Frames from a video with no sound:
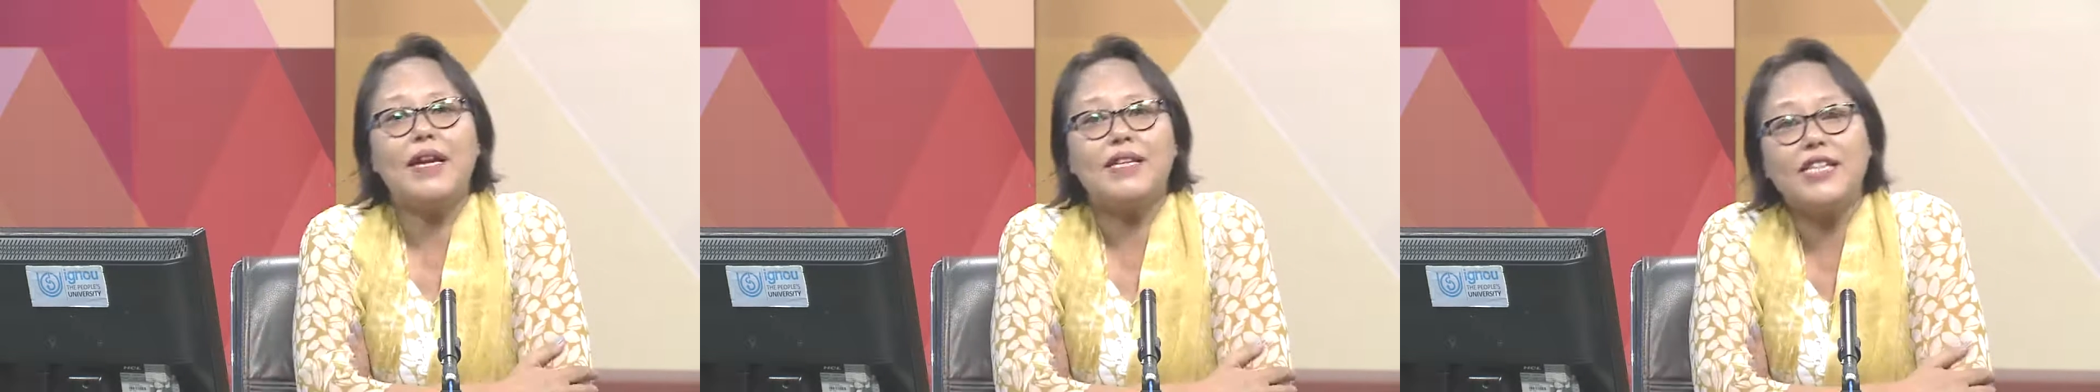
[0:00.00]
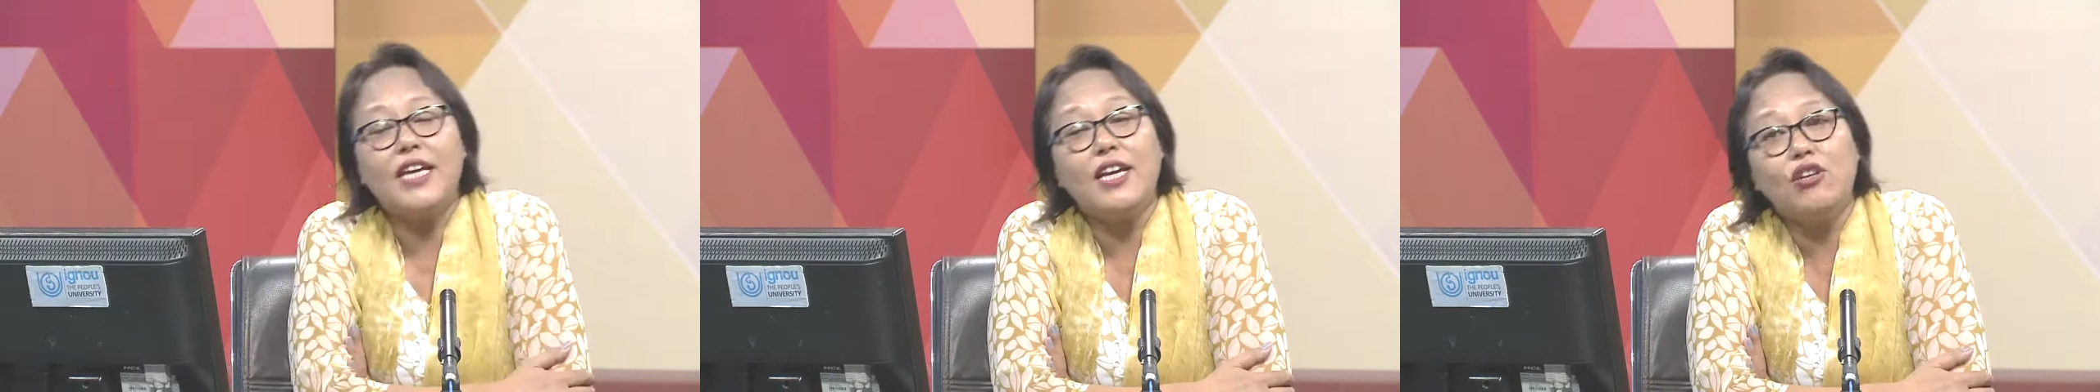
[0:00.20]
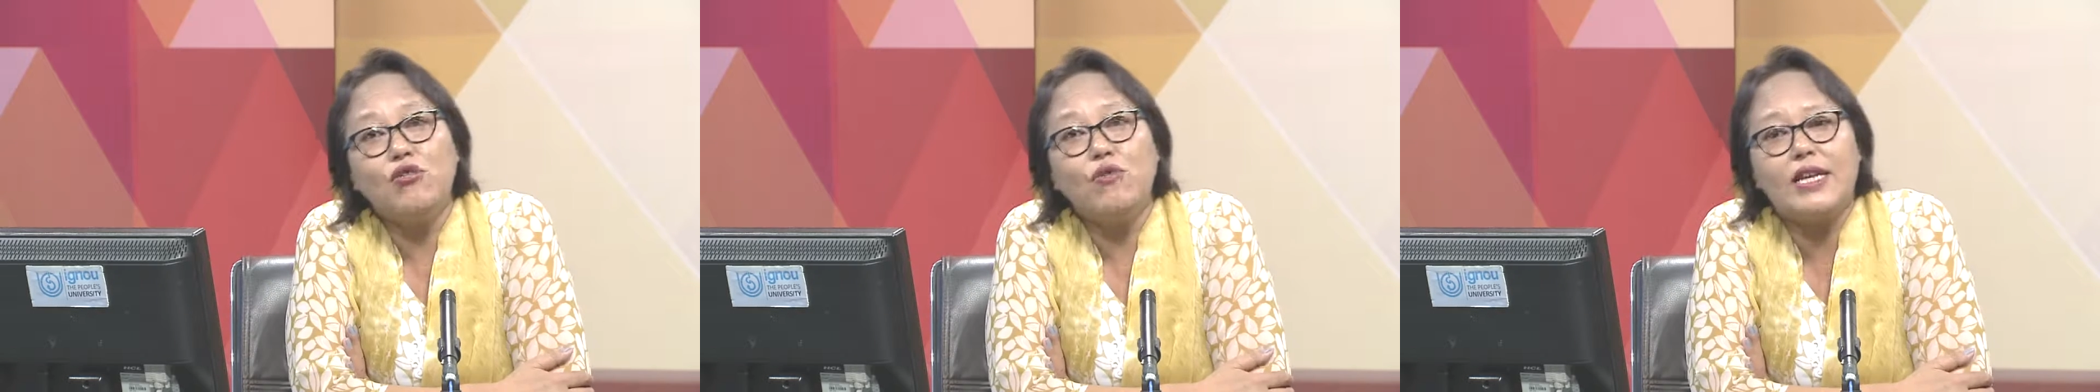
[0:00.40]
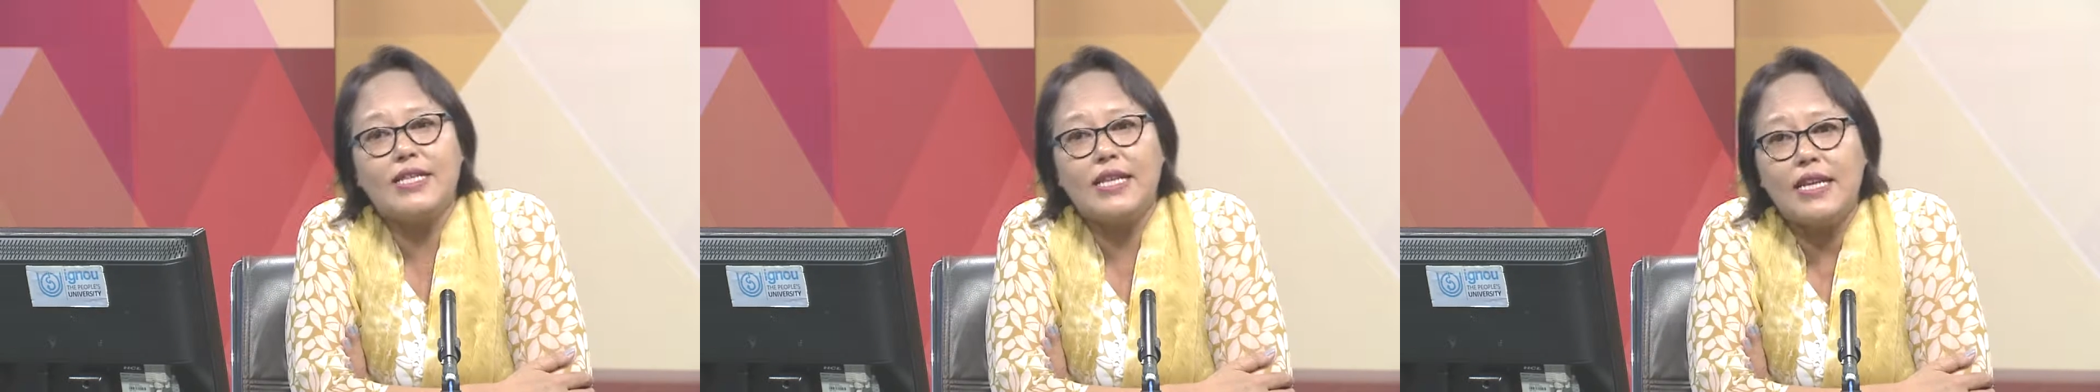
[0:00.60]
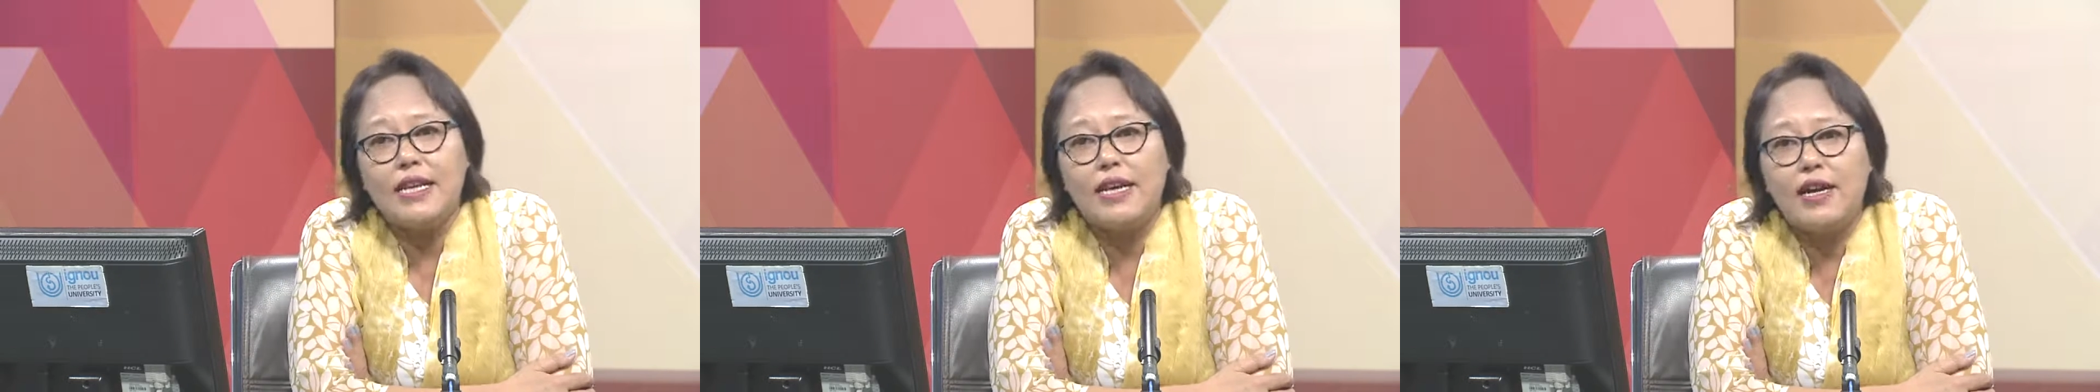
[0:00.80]
at IGNOU
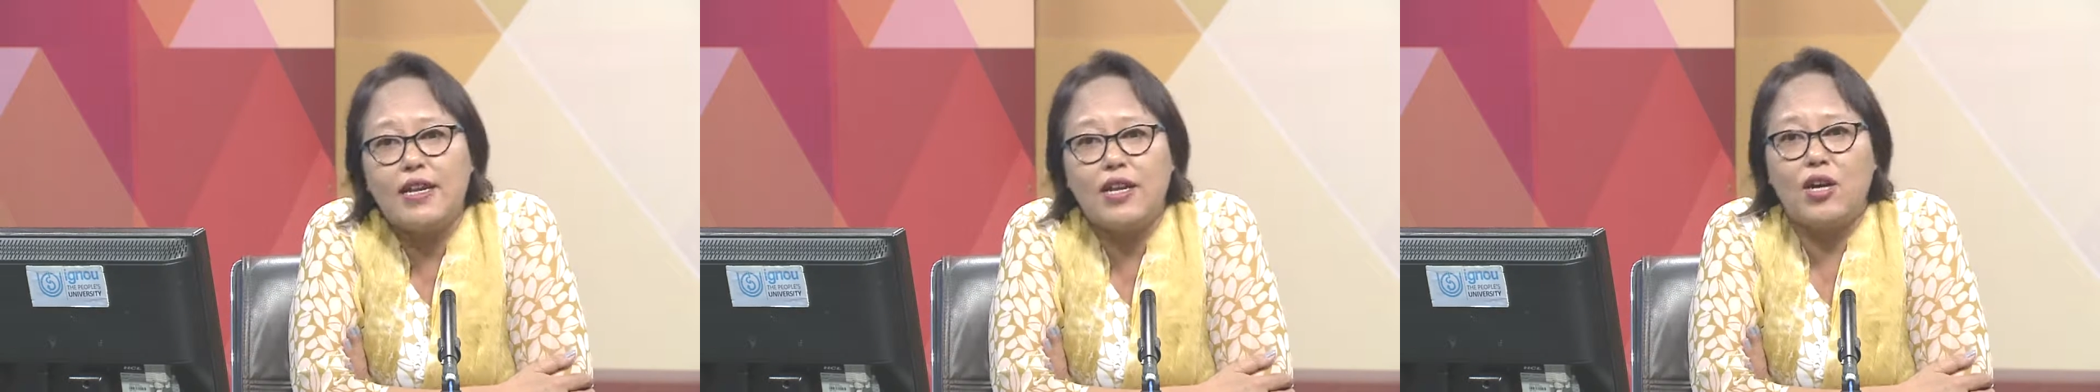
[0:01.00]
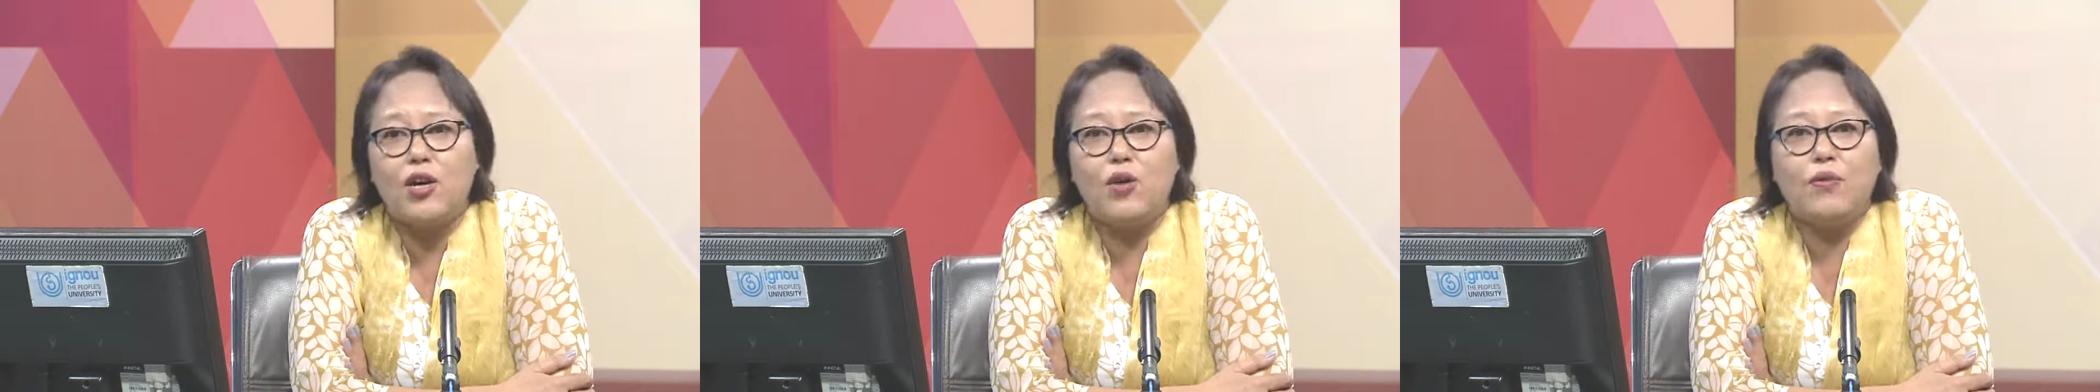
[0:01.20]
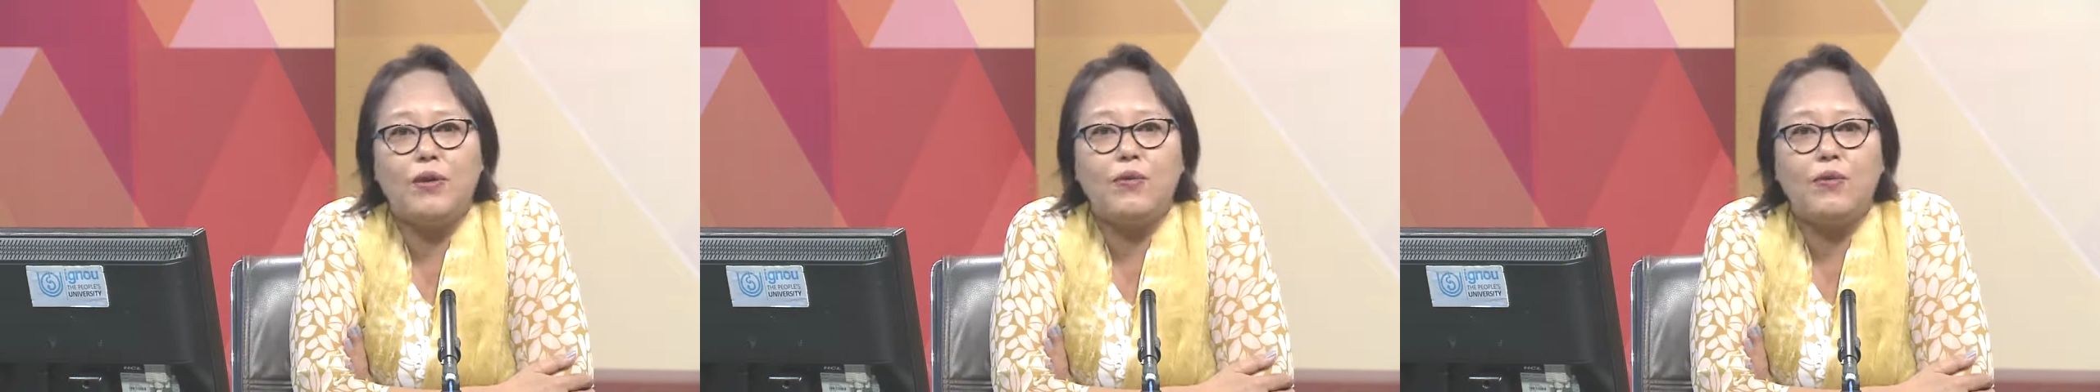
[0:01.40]
as a learner,